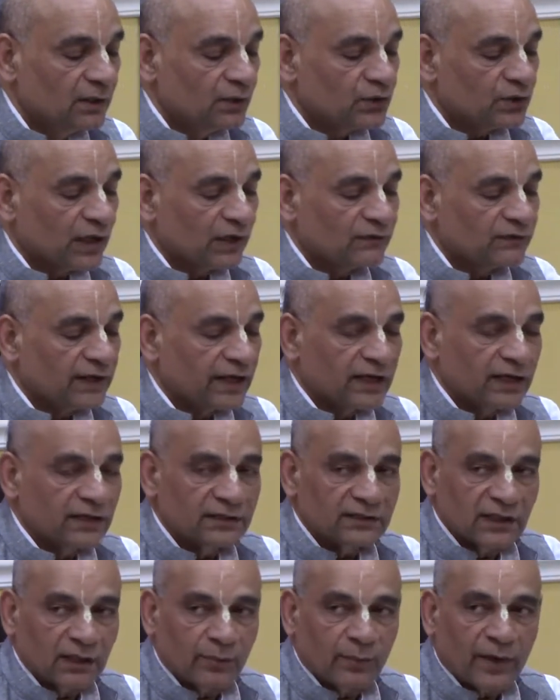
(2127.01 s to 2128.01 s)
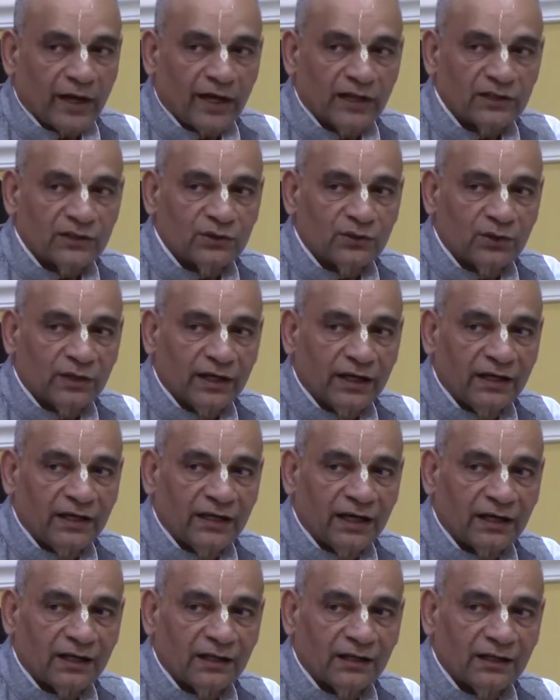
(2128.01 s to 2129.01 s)
So I was very surprised to read
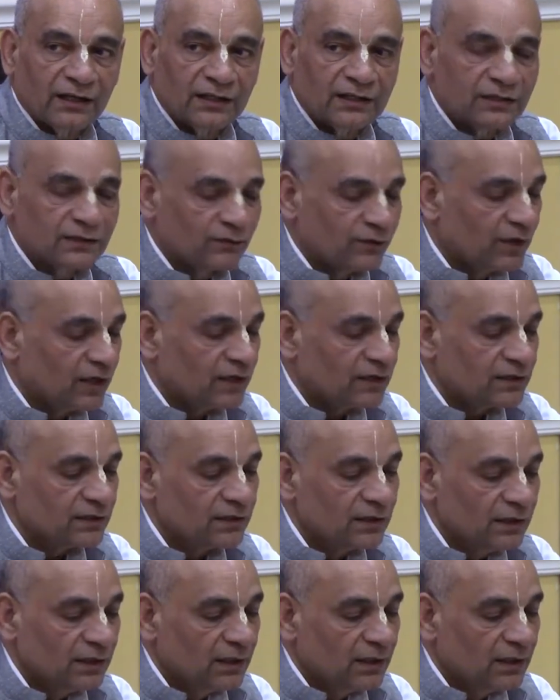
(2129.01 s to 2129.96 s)
that in this verse,